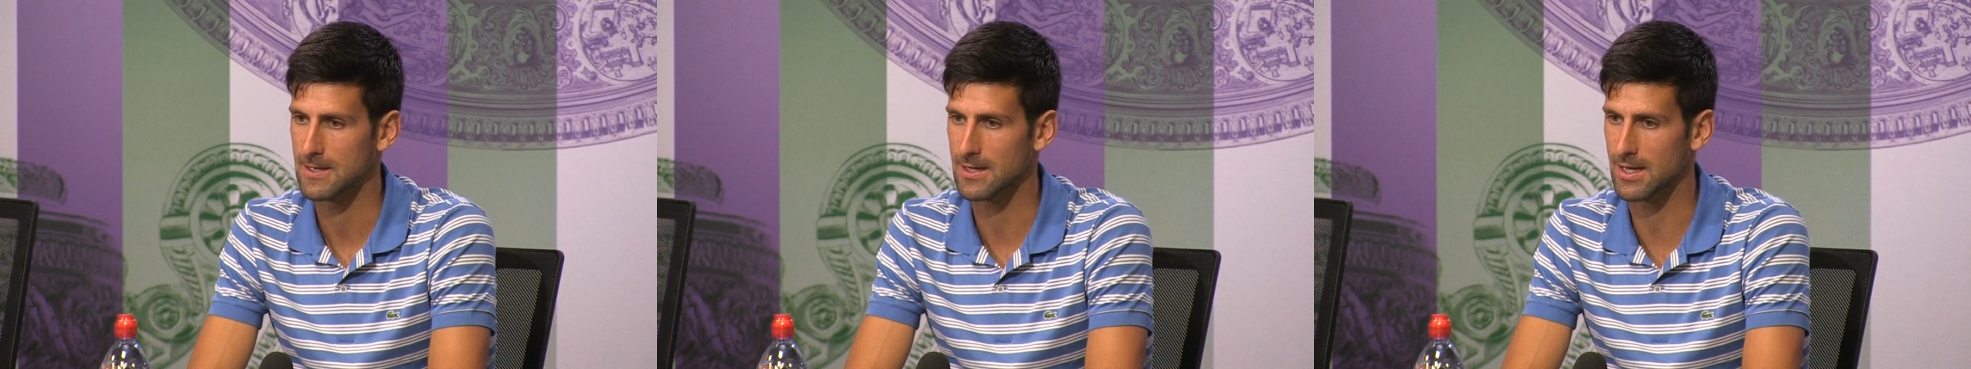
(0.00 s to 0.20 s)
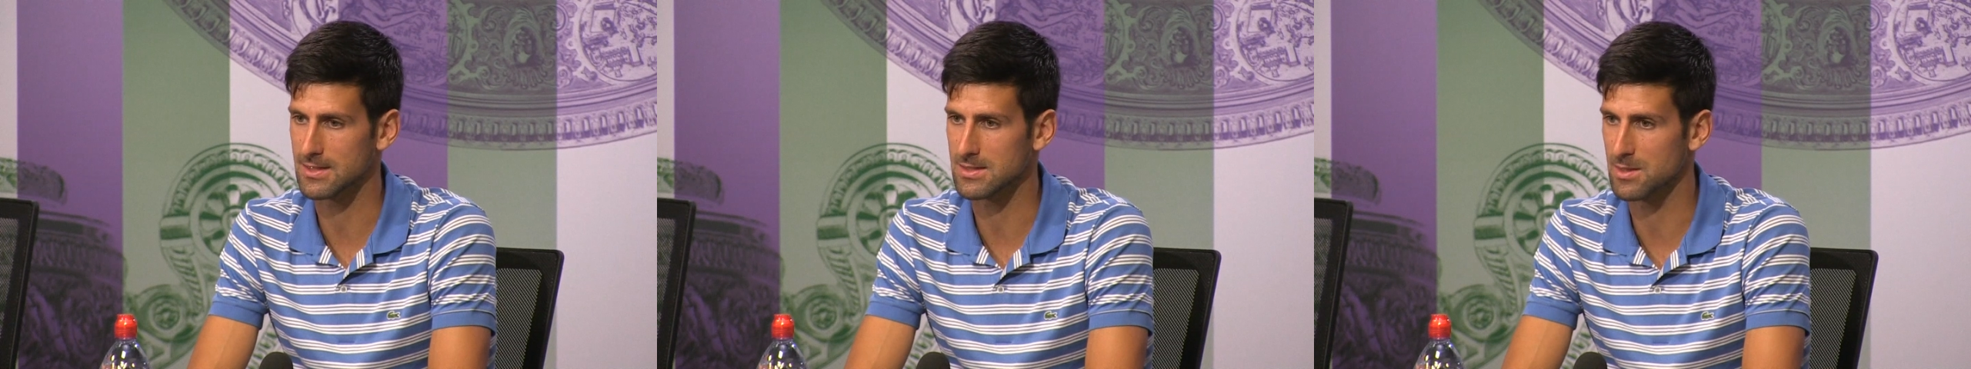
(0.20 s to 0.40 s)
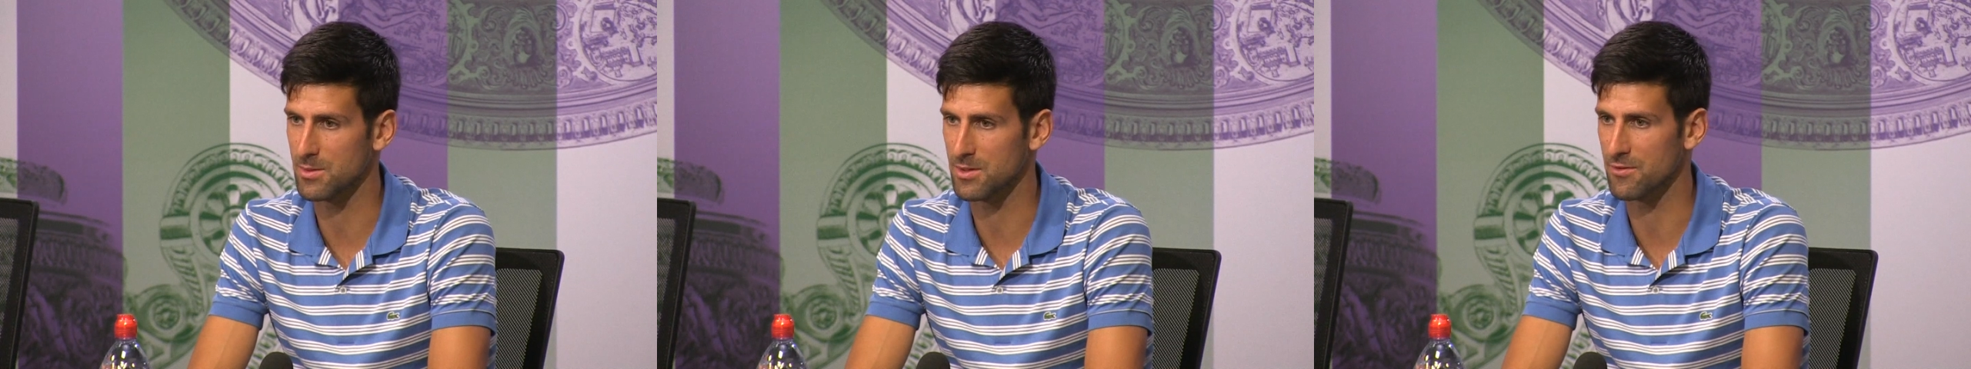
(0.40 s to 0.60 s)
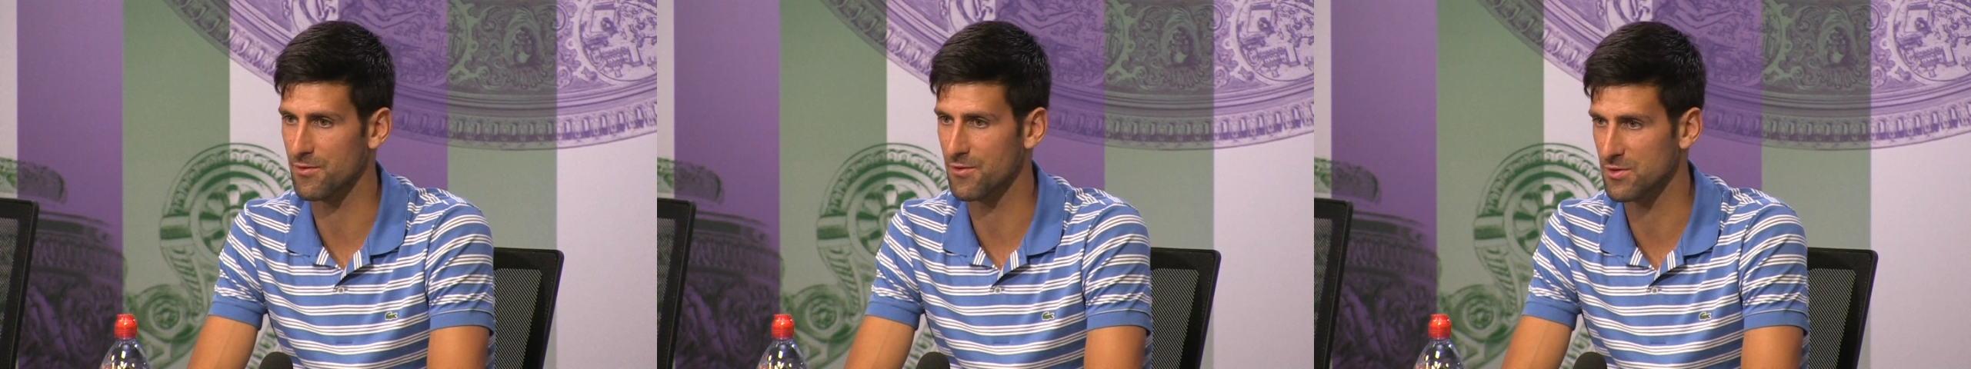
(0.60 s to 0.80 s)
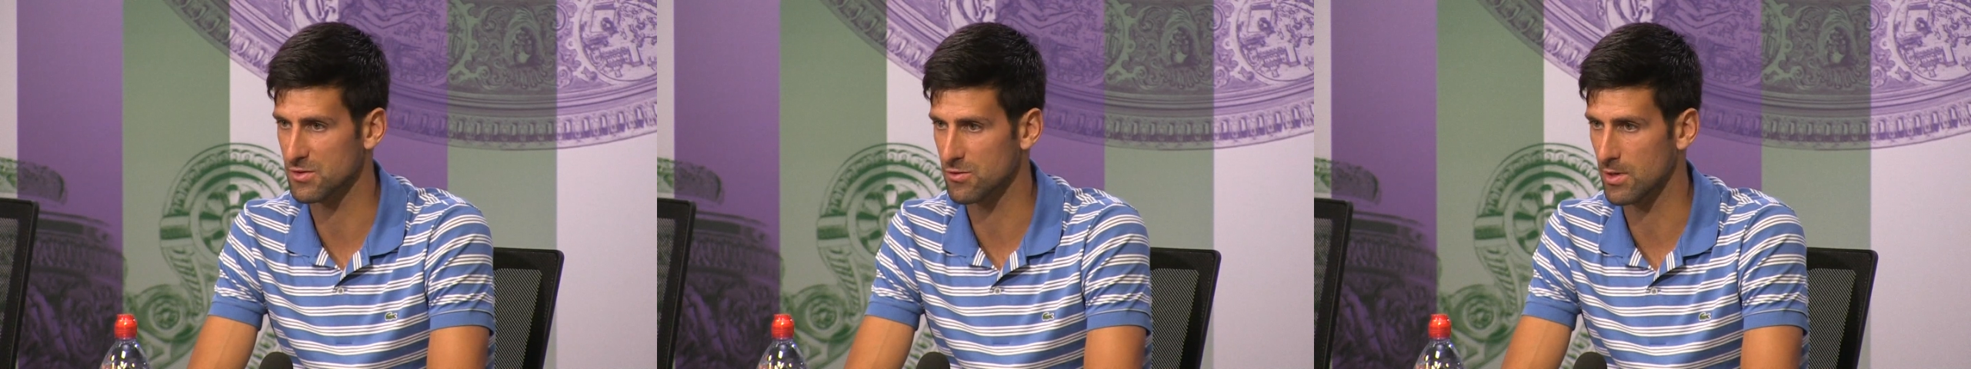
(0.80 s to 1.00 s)
against him in the
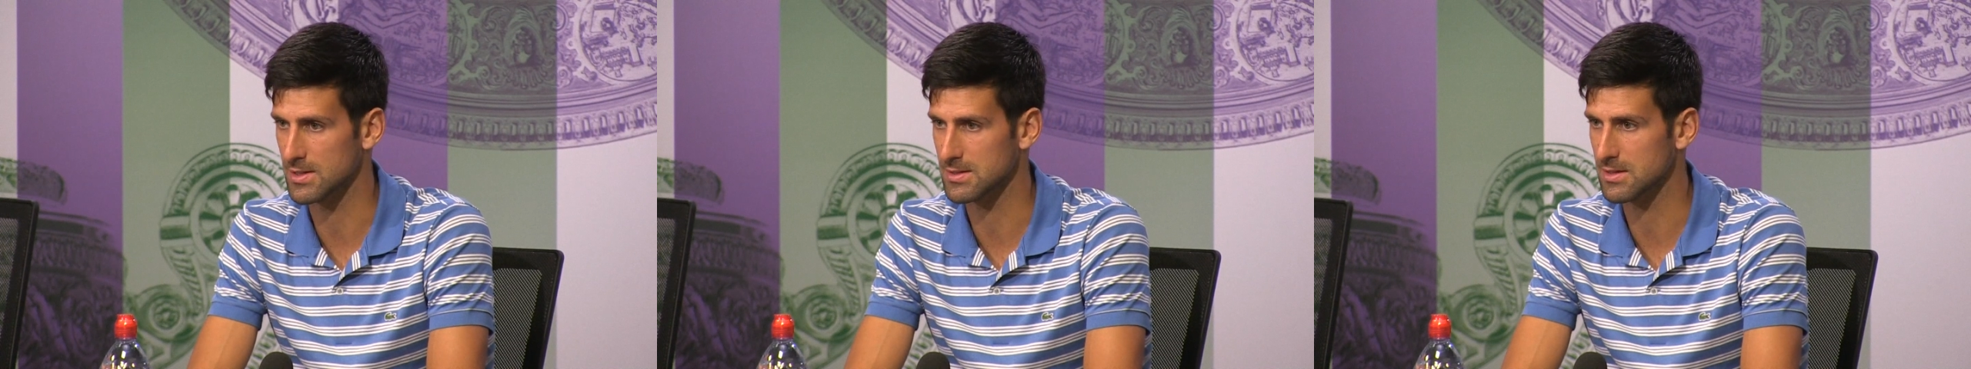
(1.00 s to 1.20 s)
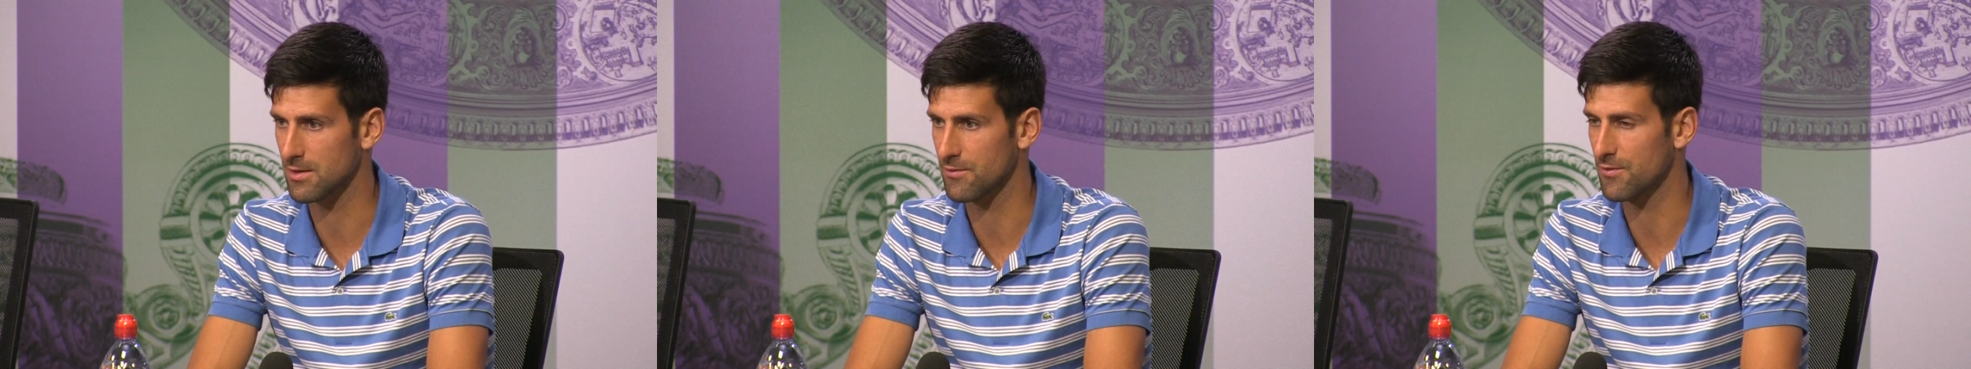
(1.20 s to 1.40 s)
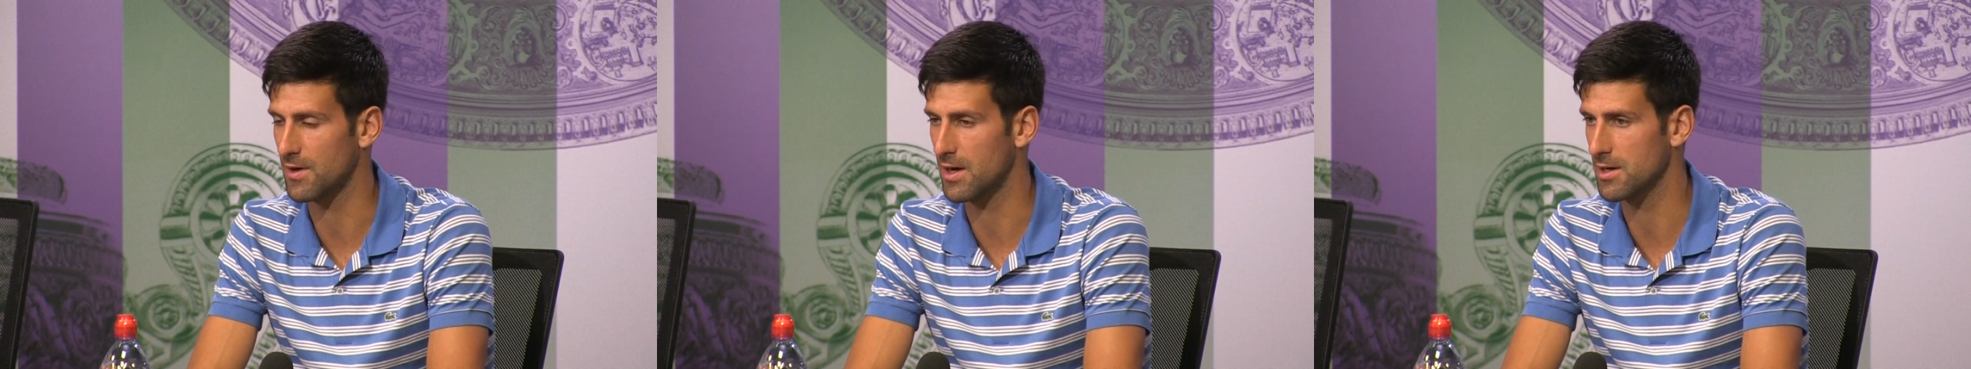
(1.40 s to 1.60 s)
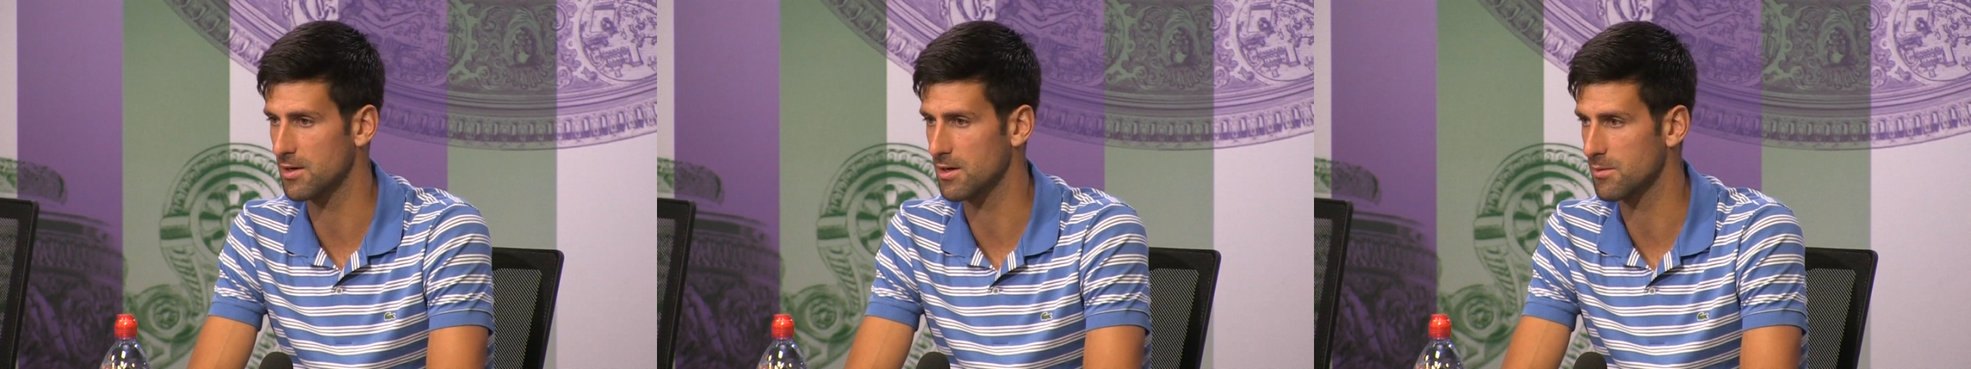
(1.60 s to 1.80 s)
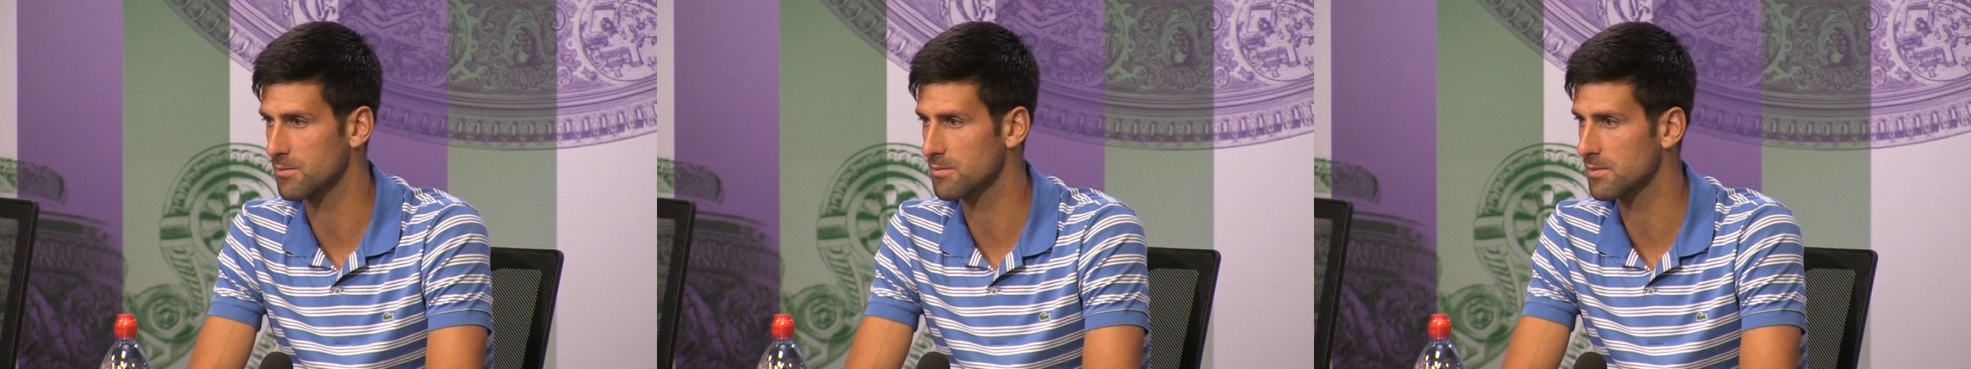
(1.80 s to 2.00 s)
first Grand Slam
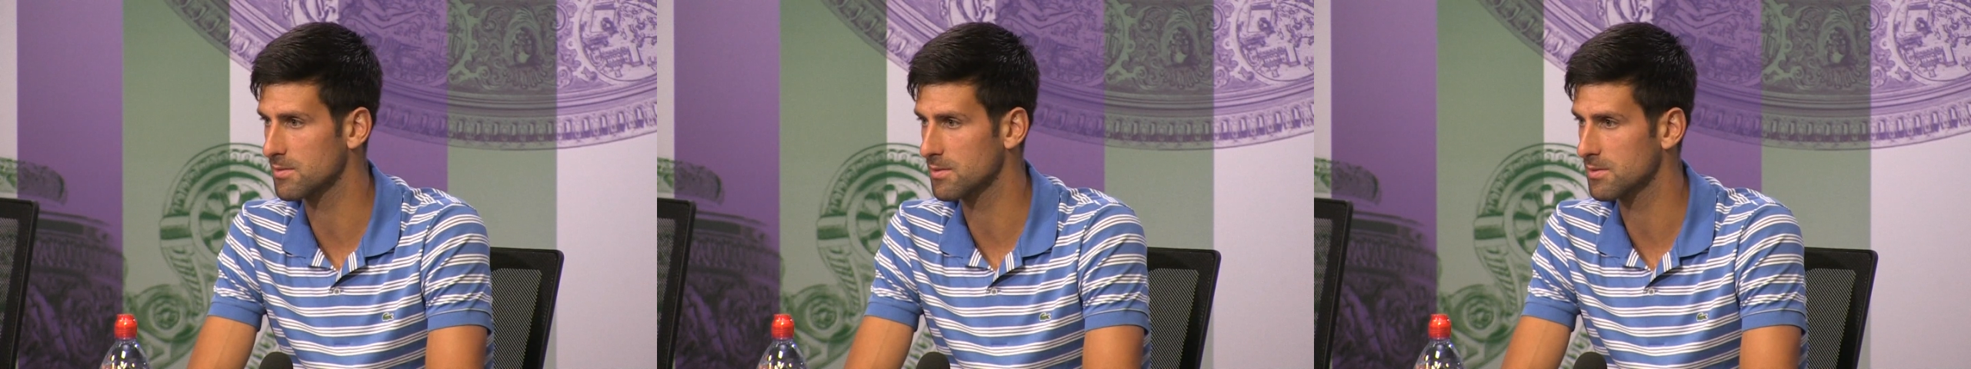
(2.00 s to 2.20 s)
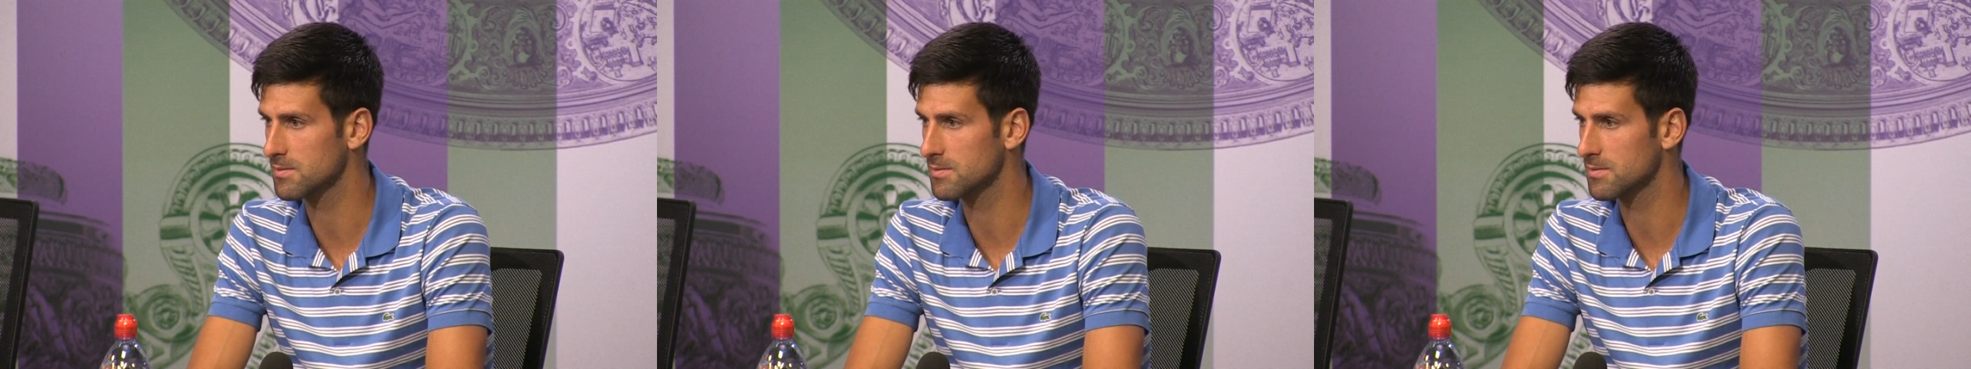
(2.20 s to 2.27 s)
final, and